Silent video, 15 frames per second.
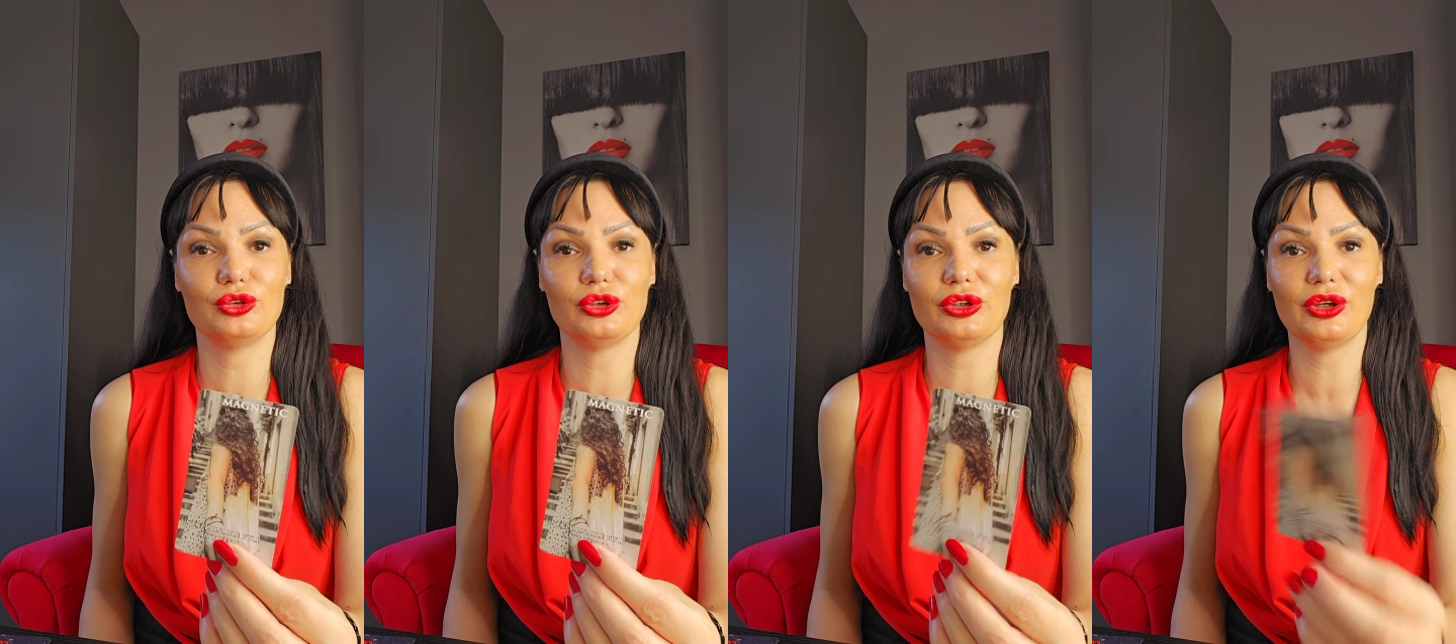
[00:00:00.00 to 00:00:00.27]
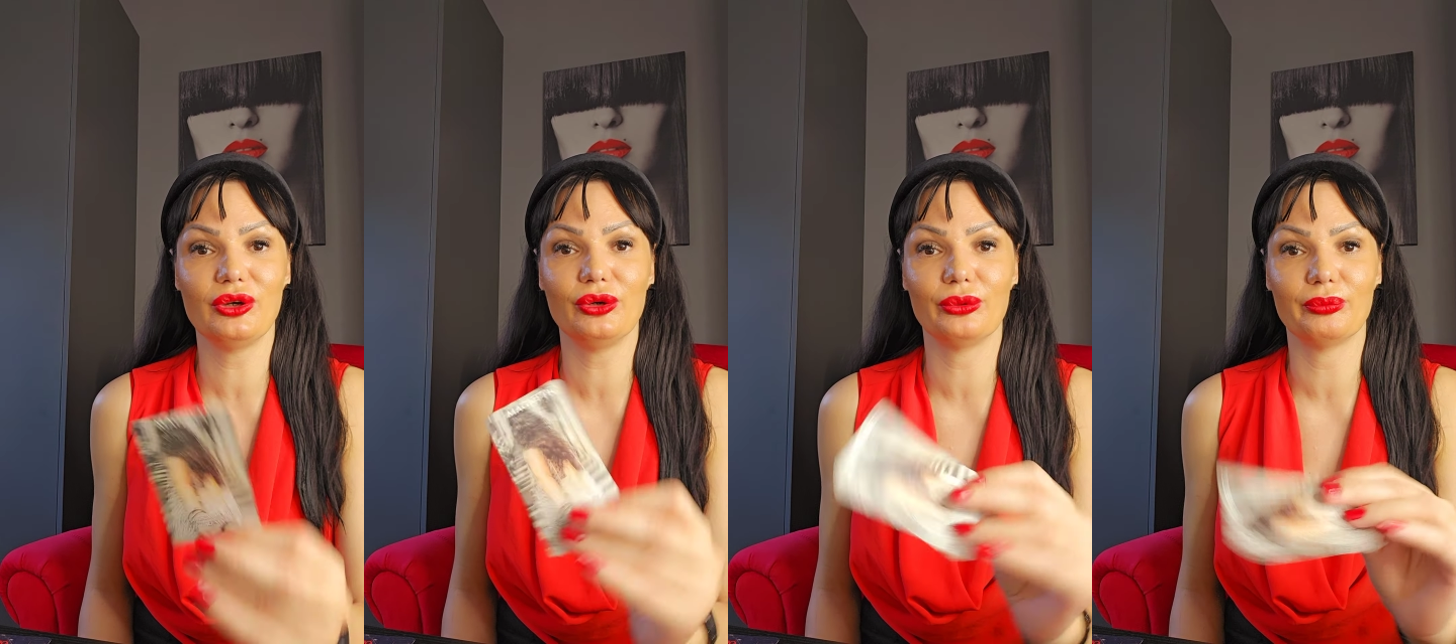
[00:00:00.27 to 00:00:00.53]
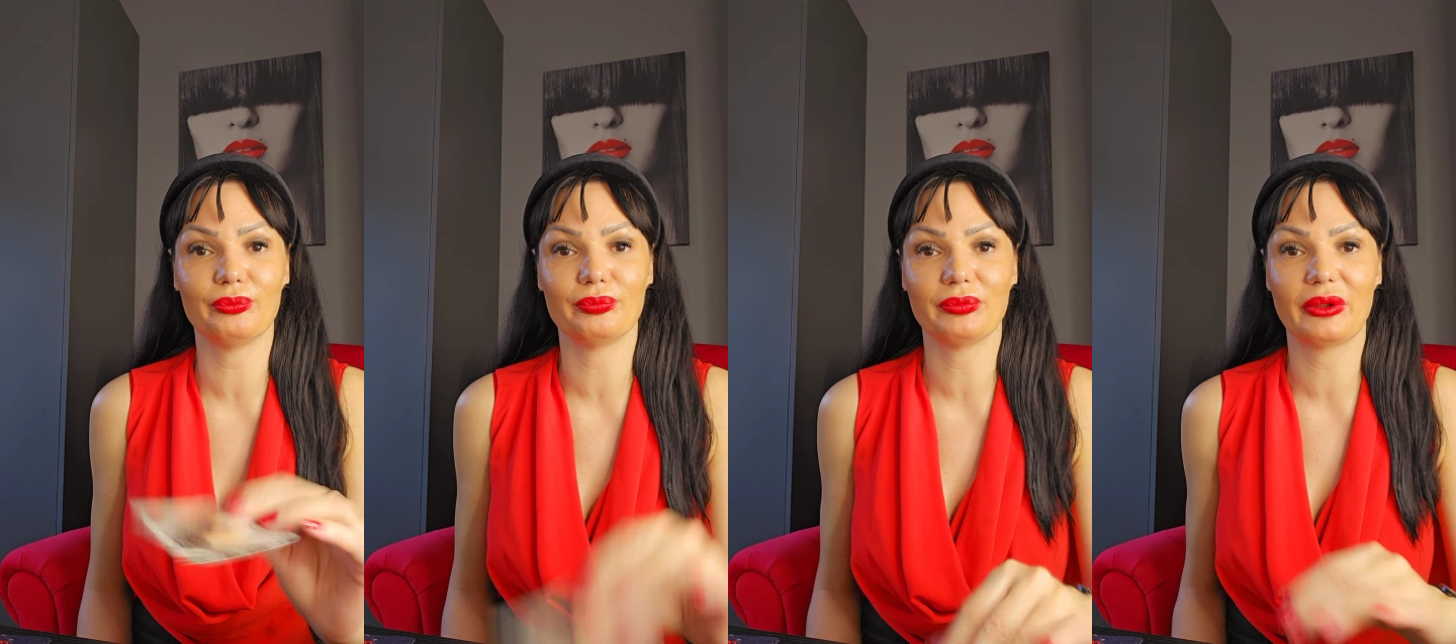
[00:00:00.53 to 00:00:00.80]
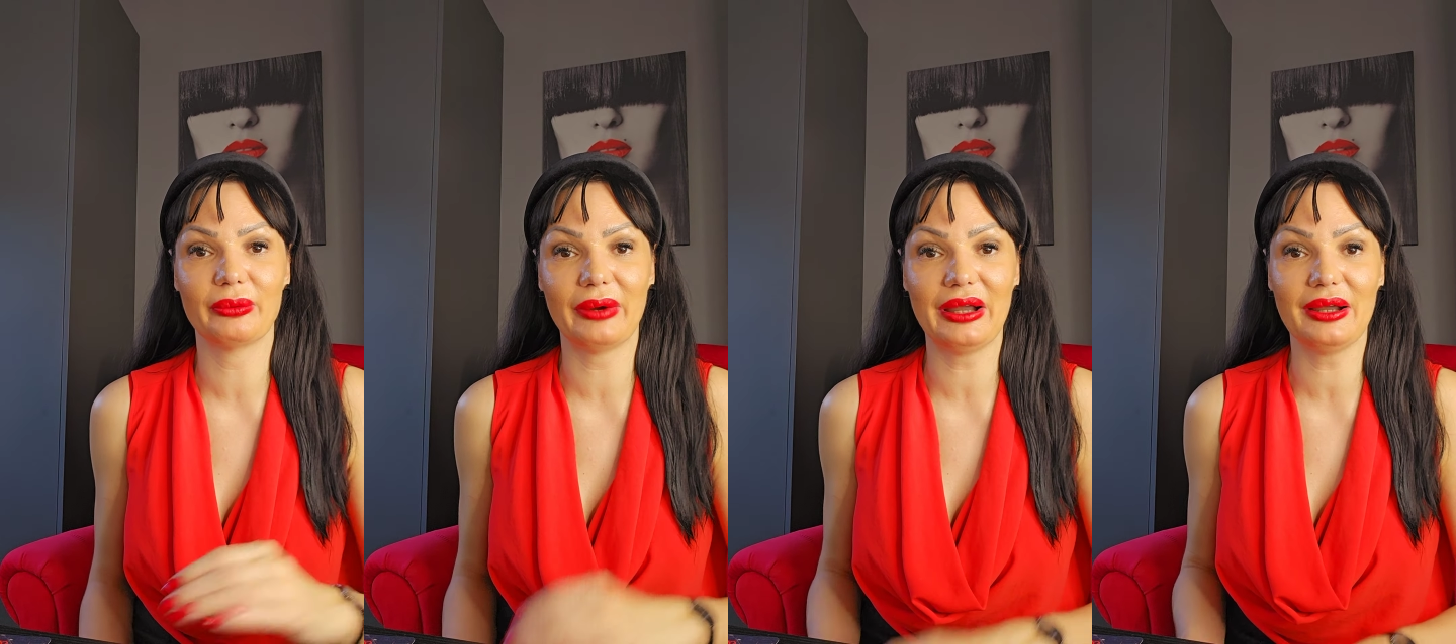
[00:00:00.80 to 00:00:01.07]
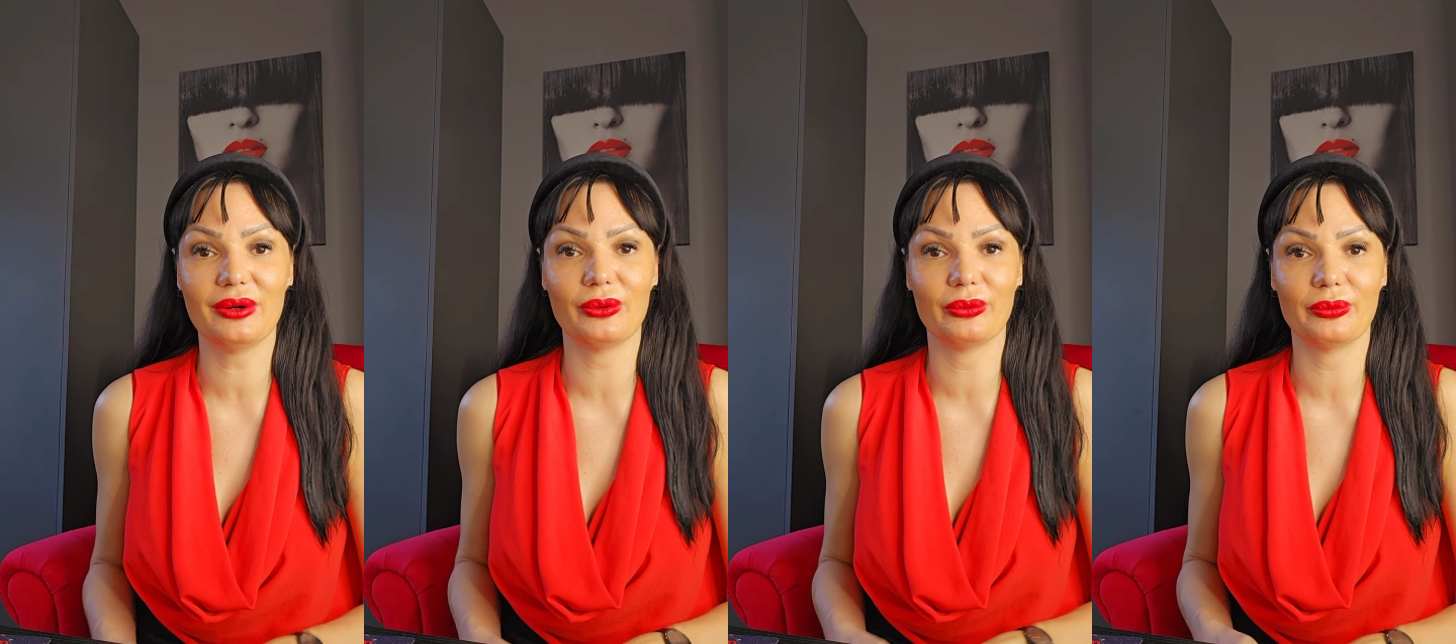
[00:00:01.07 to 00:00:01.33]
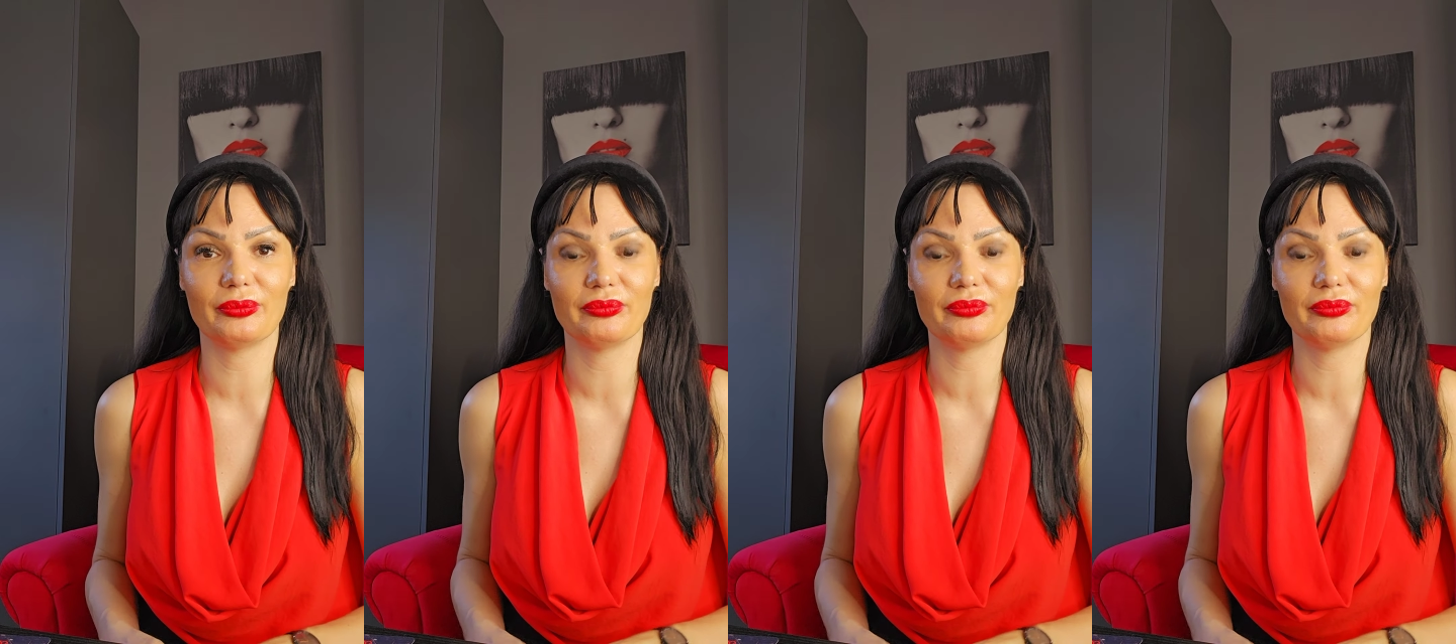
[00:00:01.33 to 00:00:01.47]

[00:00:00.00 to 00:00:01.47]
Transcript: to you, wow.